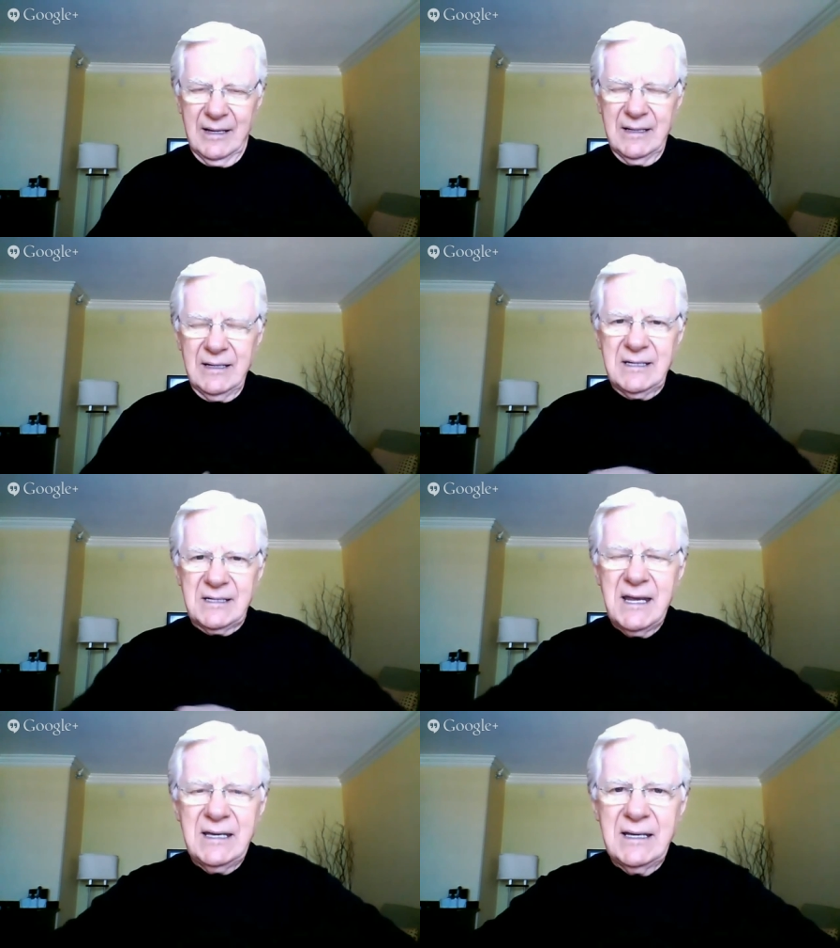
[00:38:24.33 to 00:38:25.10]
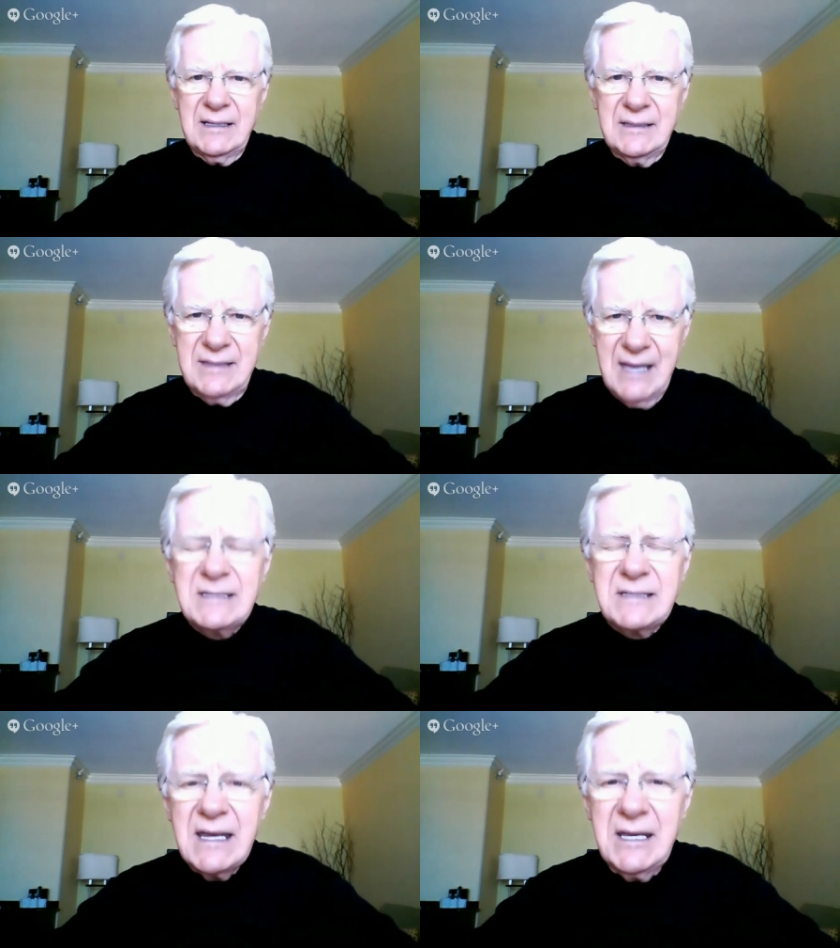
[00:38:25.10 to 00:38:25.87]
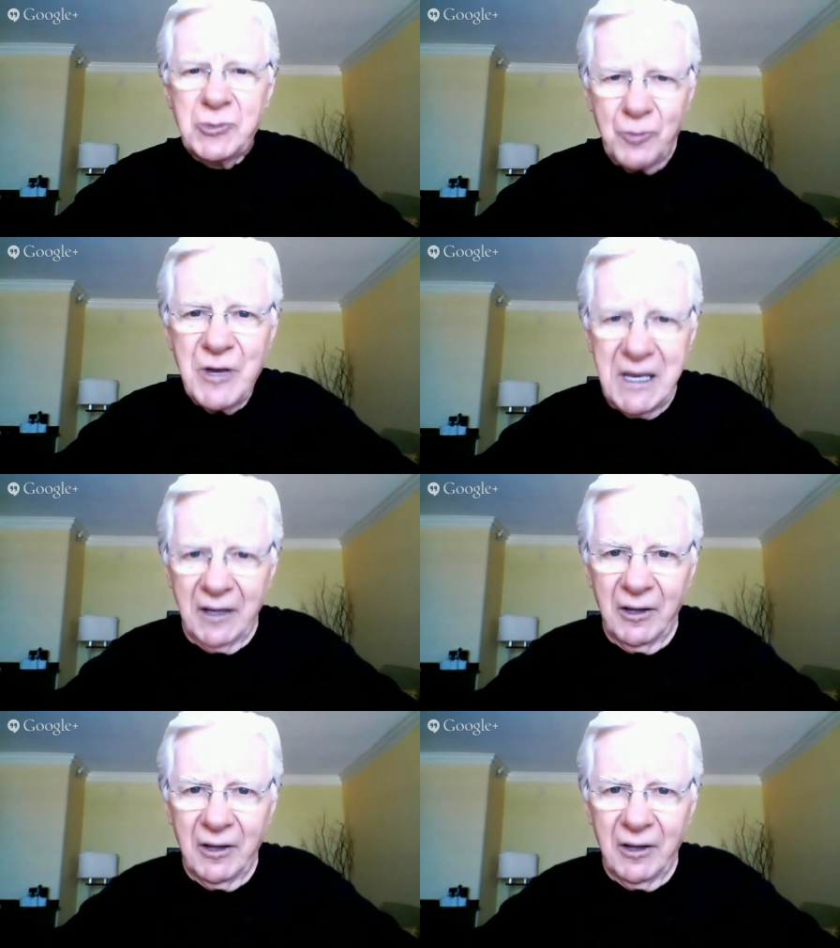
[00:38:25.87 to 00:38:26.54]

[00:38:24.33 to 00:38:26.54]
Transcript: You see, this is real.